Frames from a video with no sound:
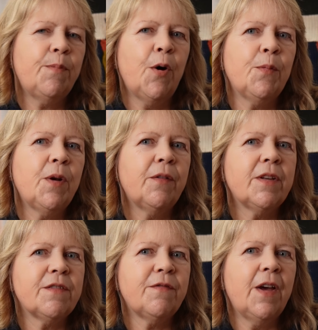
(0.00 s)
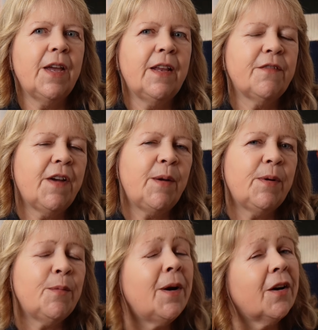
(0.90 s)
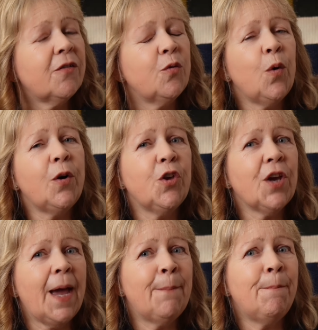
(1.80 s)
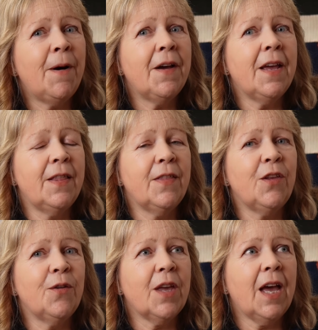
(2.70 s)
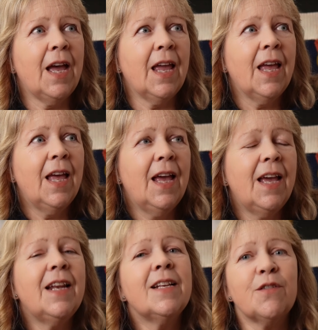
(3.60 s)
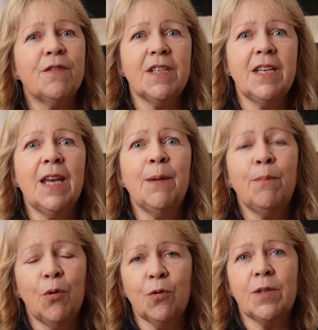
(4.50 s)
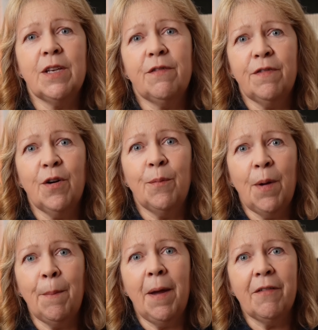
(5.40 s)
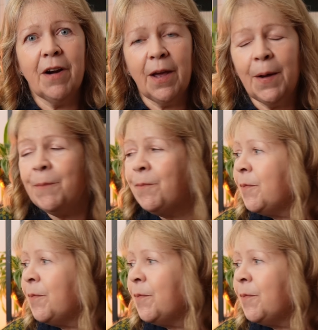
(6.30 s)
popular and is available in America, and while you can buy it in the UK, it is obviously imported from America.